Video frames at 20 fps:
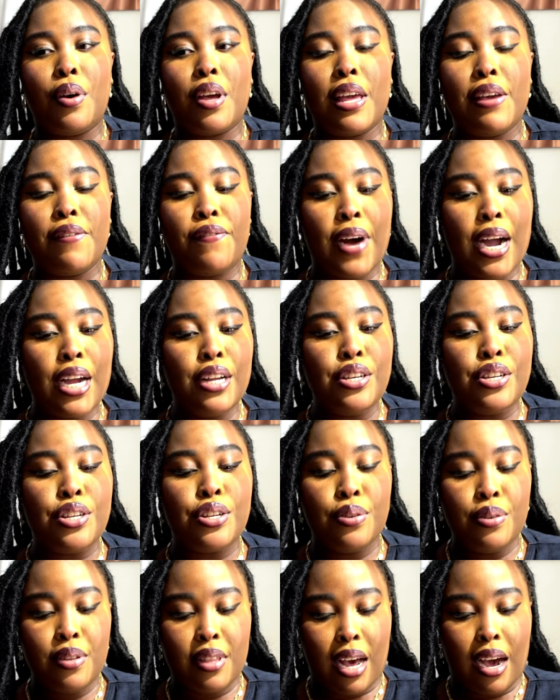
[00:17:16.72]
if I
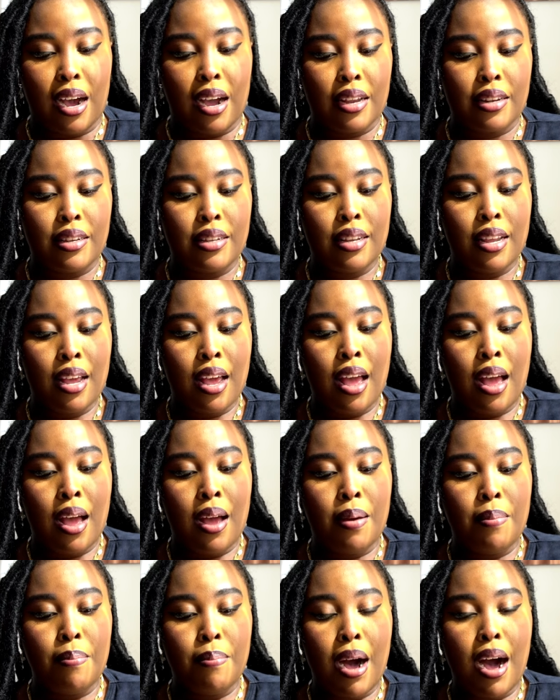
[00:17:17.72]
do that,
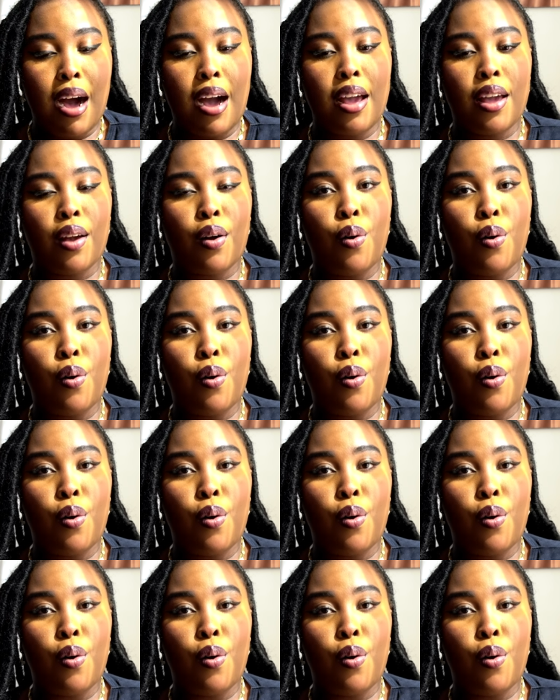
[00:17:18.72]
my